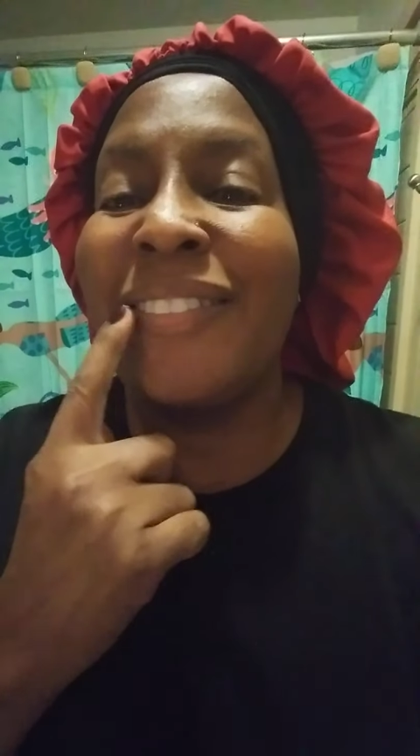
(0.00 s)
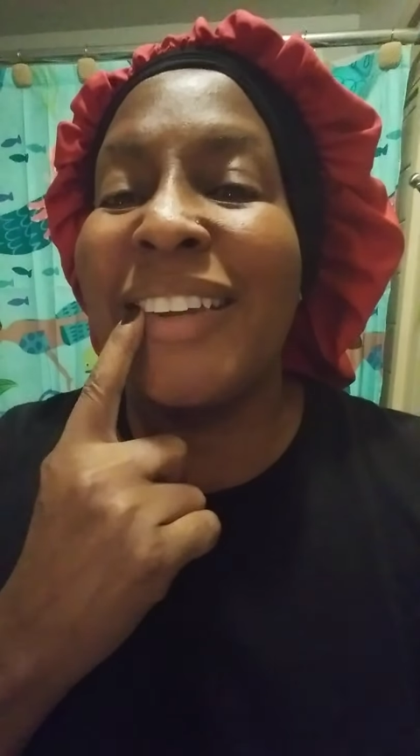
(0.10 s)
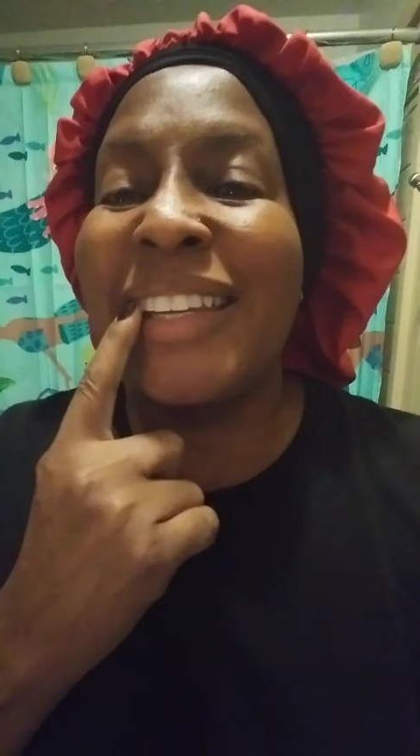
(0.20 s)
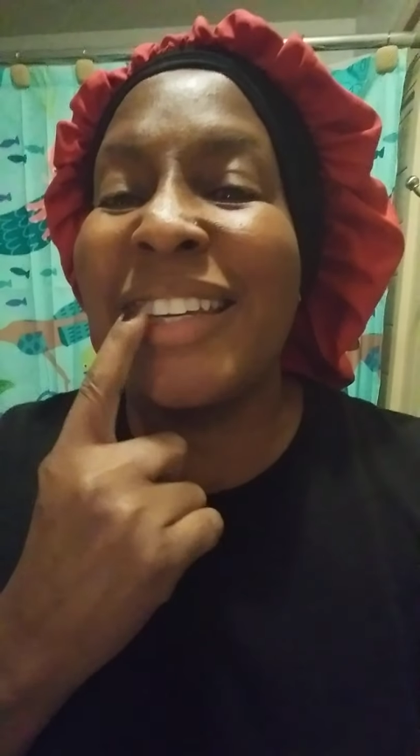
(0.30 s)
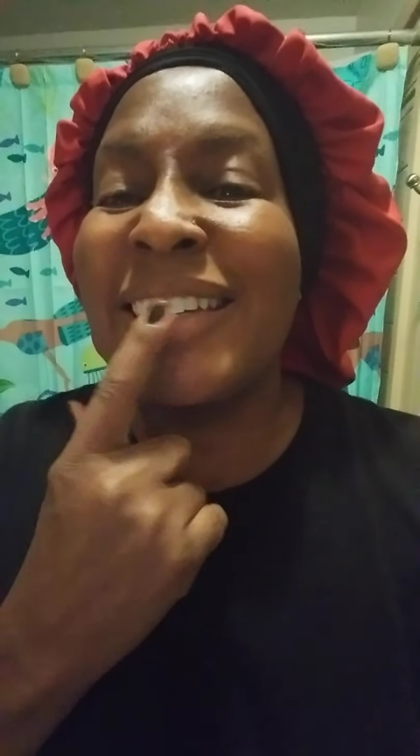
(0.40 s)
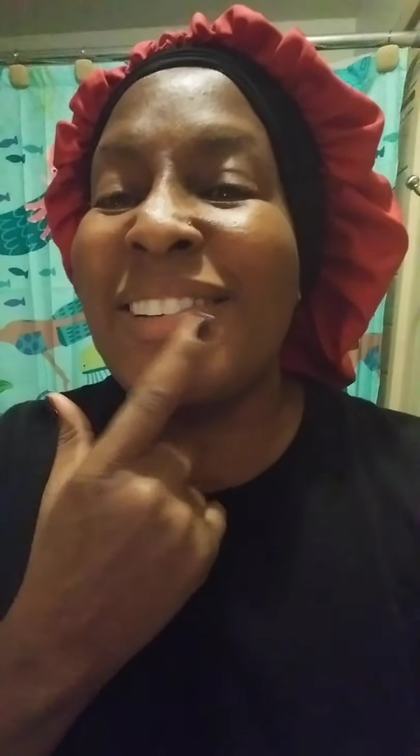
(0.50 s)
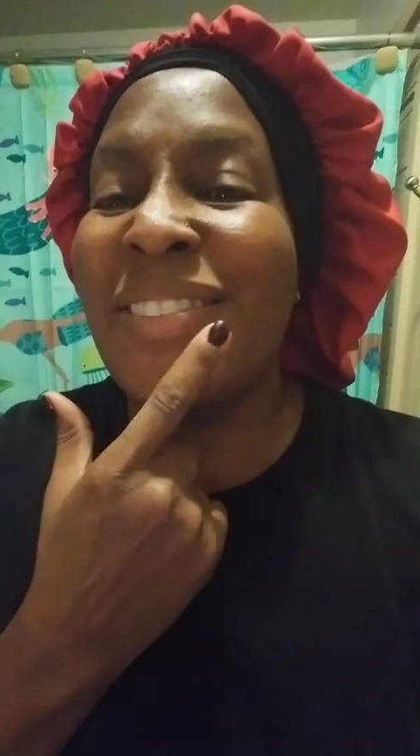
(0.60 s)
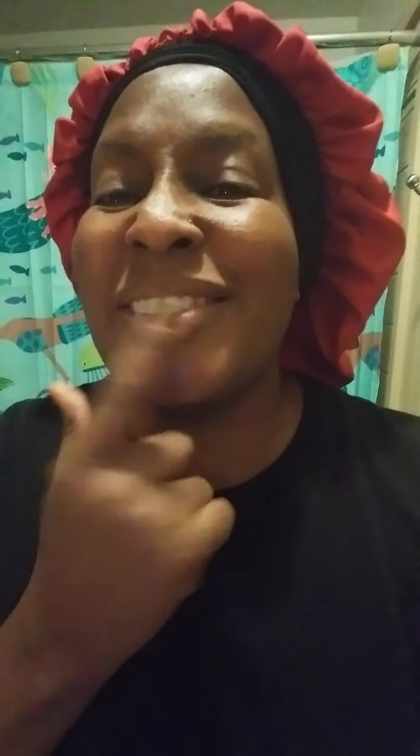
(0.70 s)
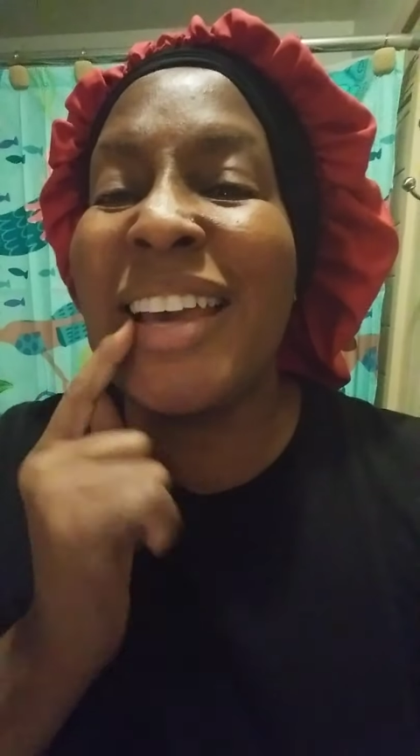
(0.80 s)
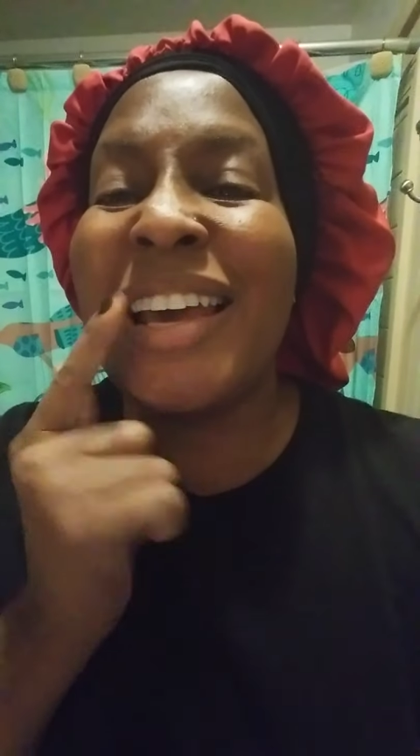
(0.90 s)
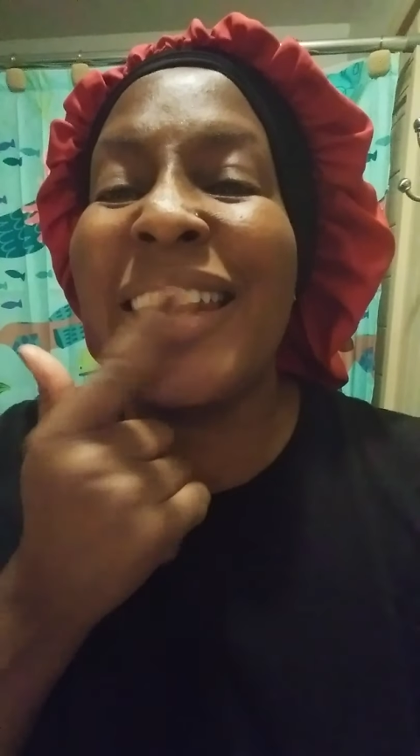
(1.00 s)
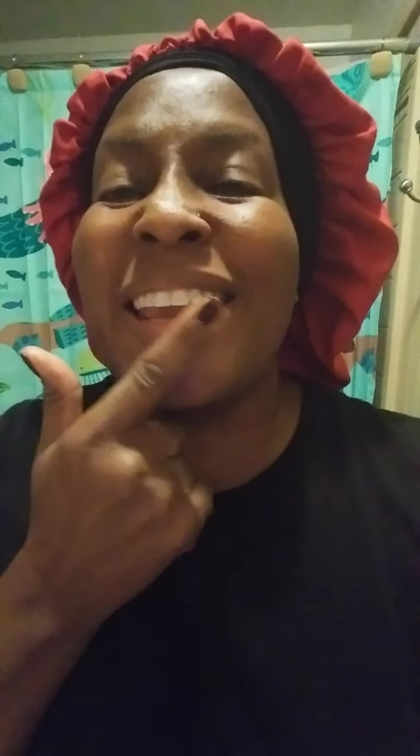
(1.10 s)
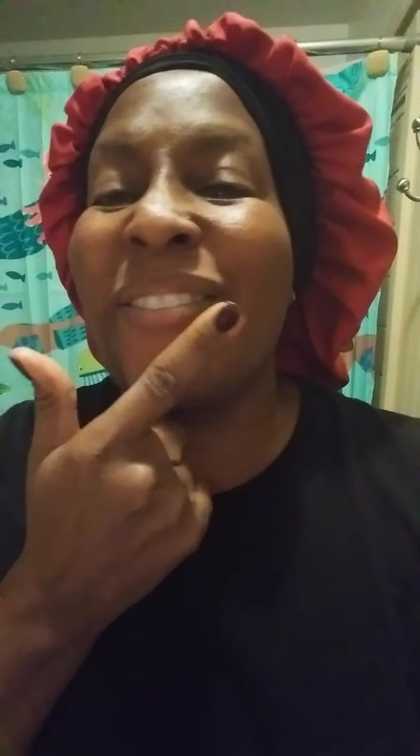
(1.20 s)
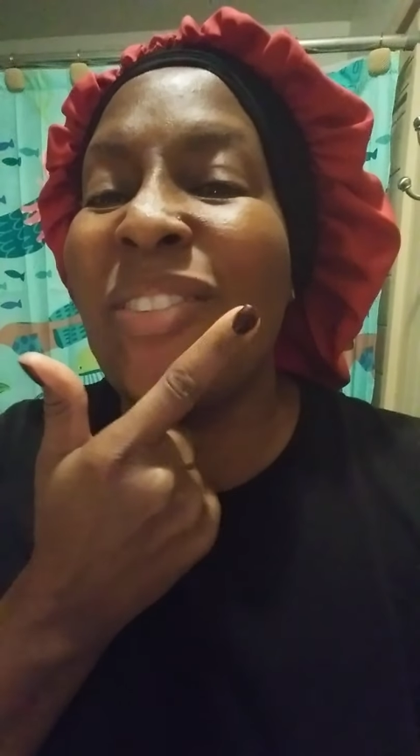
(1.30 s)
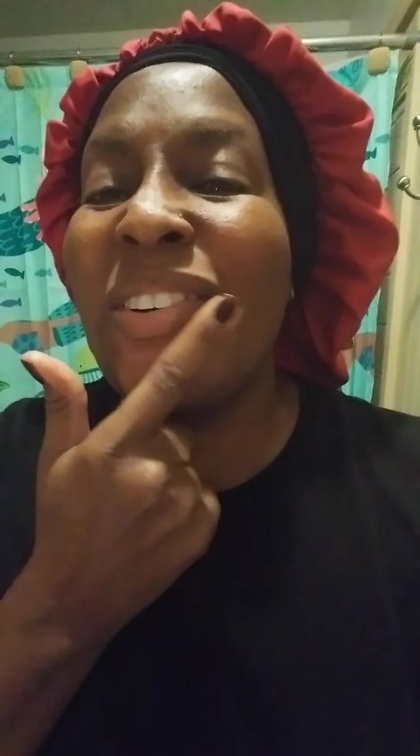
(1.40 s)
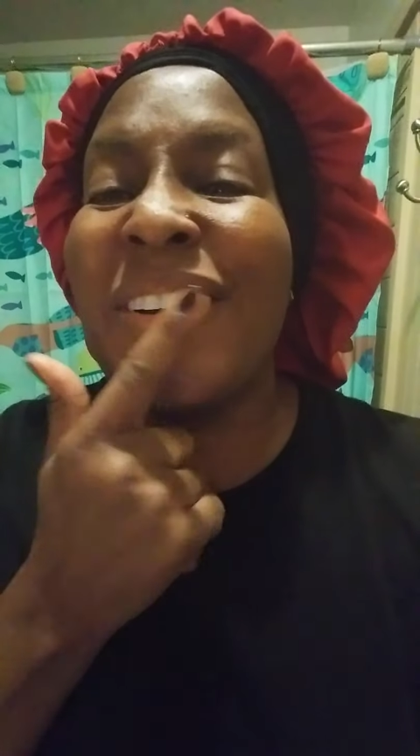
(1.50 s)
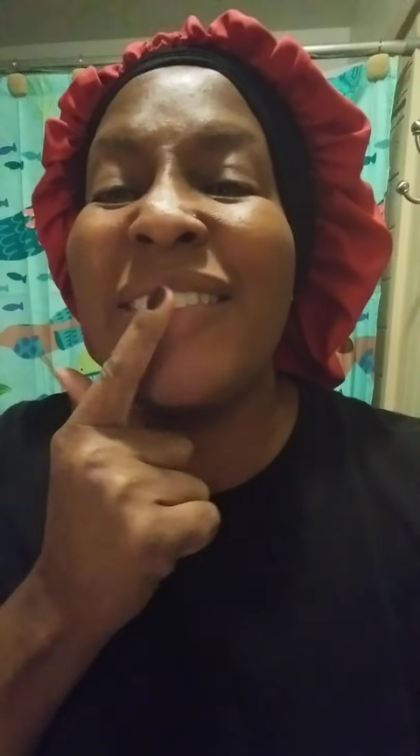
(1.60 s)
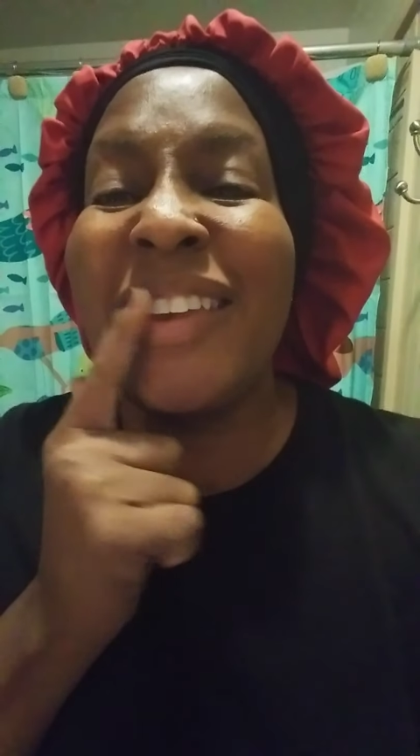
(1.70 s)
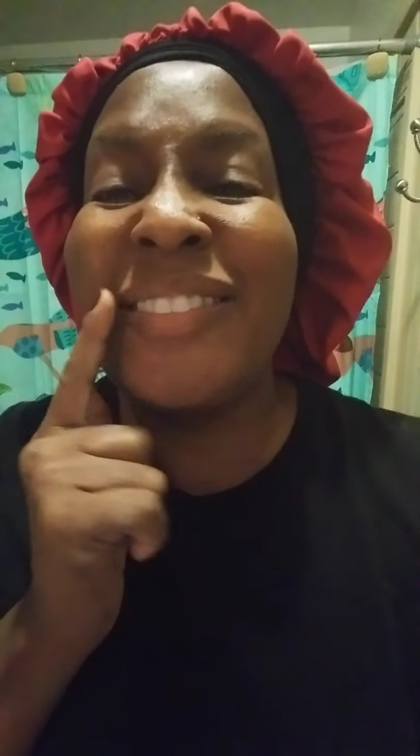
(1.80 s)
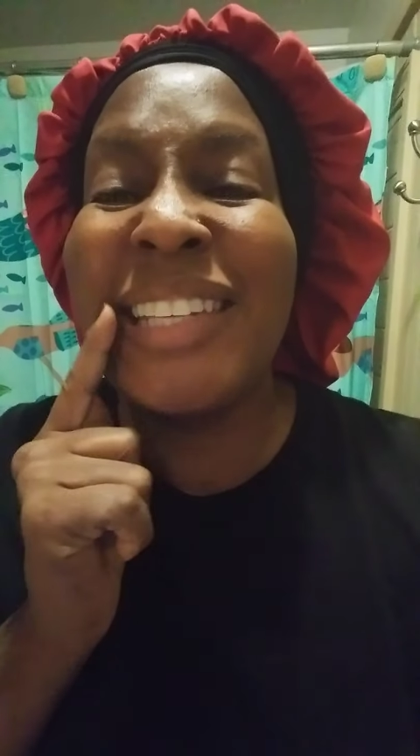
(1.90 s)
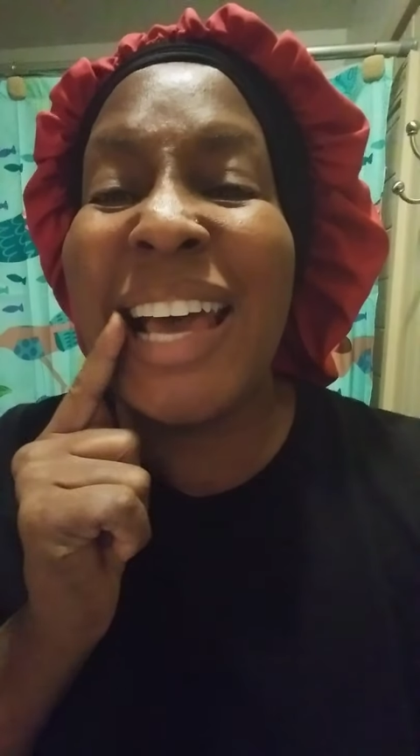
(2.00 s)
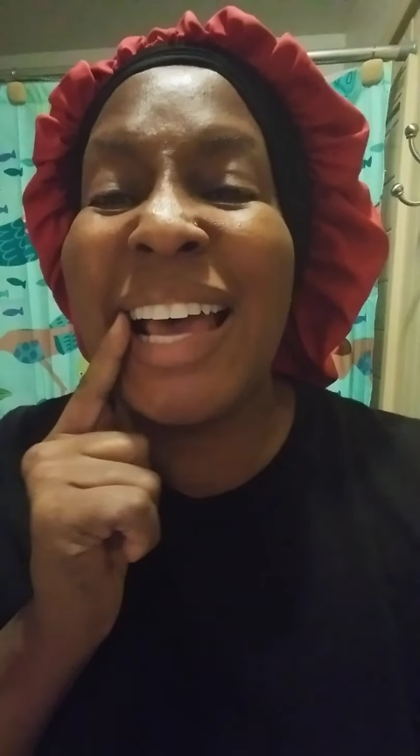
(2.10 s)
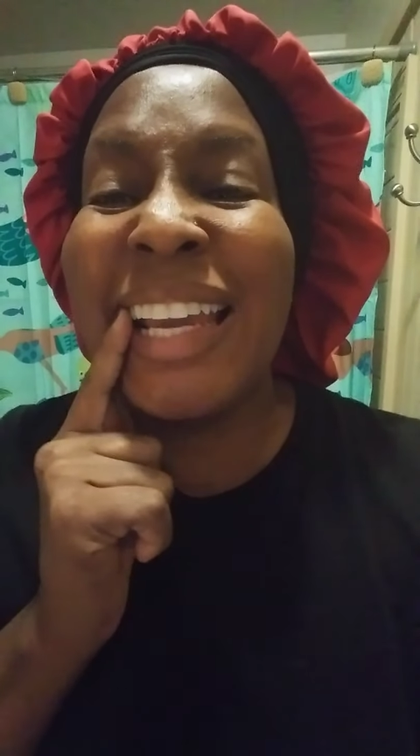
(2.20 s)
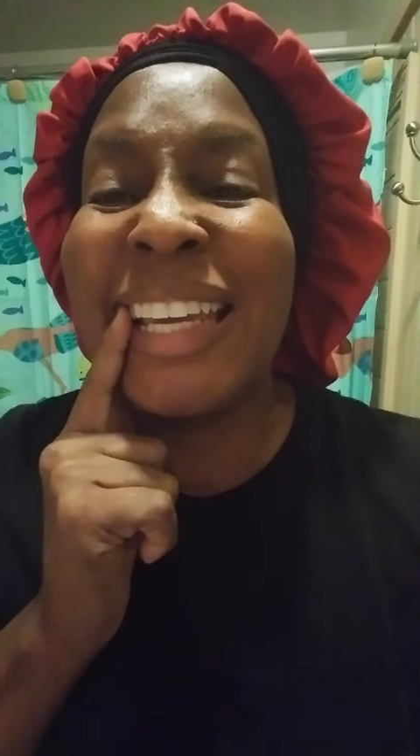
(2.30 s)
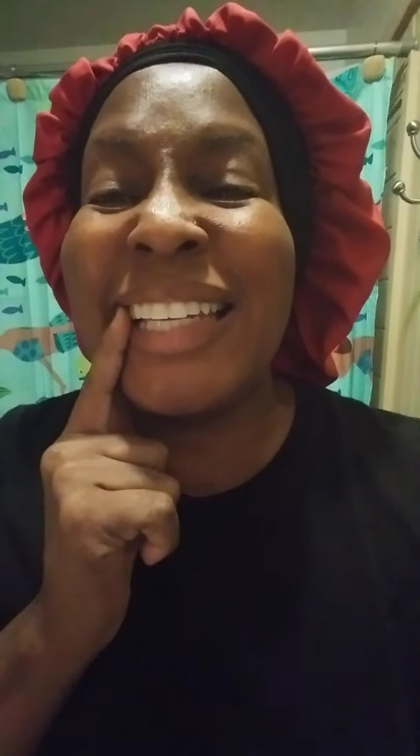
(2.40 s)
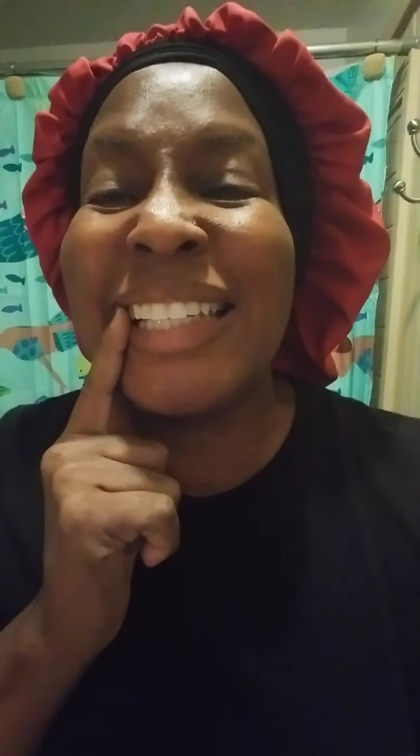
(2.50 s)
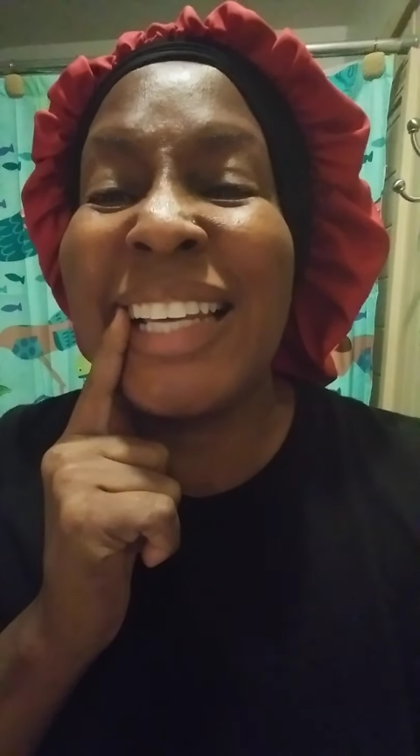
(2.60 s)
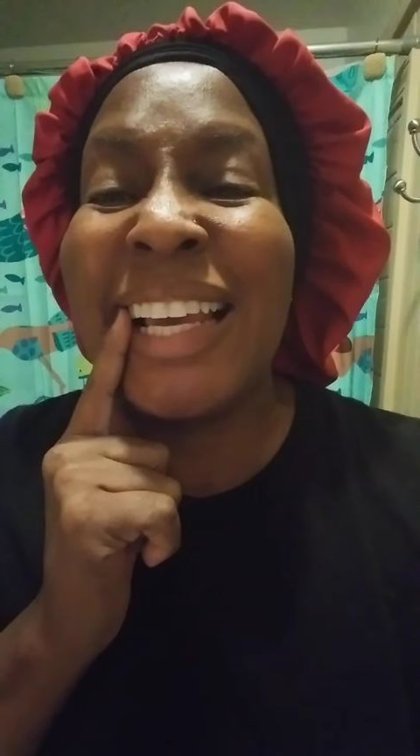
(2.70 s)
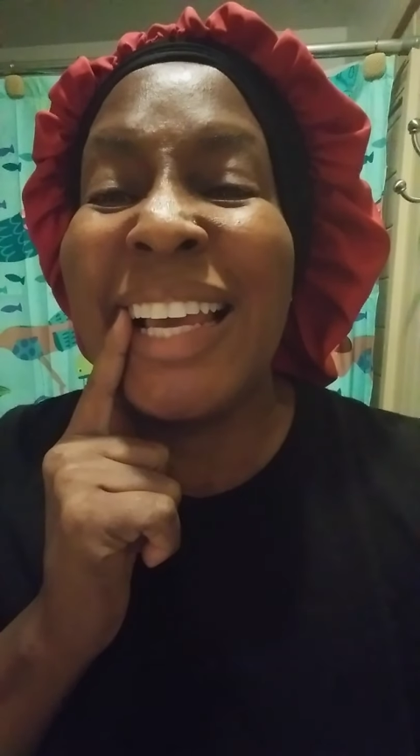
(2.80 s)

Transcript: put your strips on and pull them tight.